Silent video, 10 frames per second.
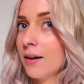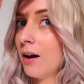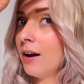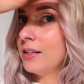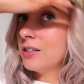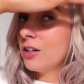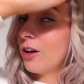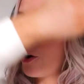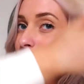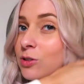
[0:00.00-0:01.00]
cut into
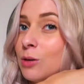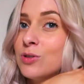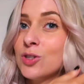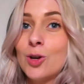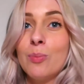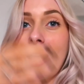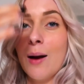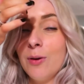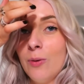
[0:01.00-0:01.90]
those, which I'm super happy